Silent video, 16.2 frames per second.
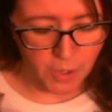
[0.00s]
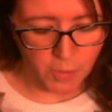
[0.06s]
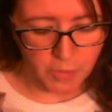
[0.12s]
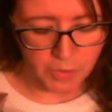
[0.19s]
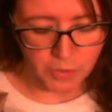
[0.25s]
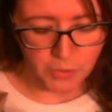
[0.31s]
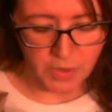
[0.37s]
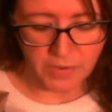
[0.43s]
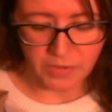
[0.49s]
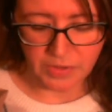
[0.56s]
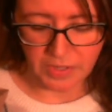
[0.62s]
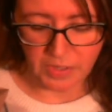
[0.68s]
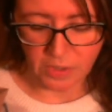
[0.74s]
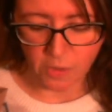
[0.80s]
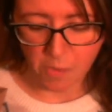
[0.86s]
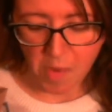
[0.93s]
I hope you enjoy
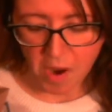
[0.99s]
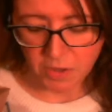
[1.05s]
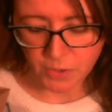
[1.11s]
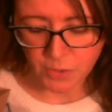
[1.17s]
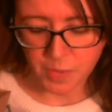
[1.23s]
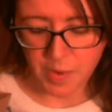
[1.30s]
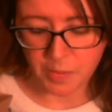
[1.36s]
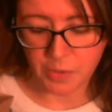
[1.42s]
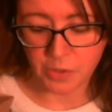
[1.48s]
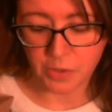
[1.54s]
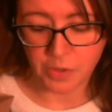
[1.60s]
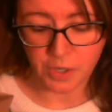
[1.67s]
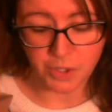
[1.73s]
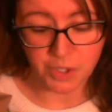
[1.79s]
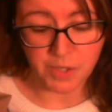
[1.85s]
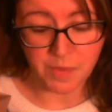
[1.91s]
everything in your box. Remember, you're
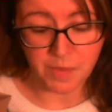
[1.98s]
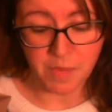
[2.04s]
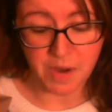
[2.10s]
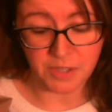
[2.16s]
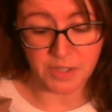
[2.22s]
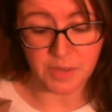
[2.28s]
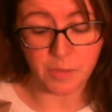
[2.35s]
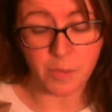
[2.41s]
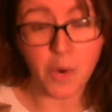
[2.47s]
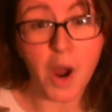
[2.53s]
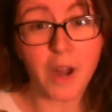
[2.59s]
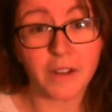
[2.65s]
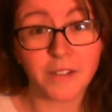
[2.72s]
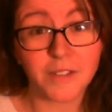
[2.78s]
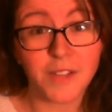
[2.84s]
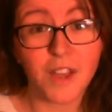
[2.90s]
not just unboxing
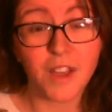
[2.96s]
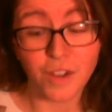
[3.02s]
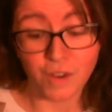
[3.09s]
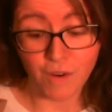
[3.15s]
products,